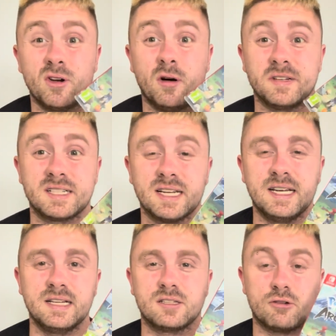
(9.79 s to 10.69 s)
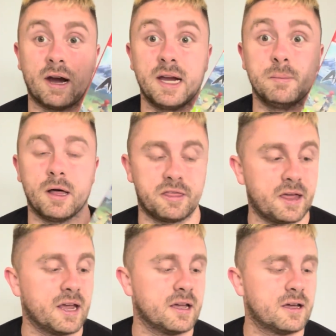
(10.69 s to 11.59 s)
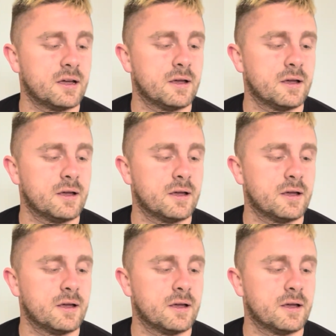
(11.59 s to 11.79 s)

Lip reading: obviously, it's great, but I think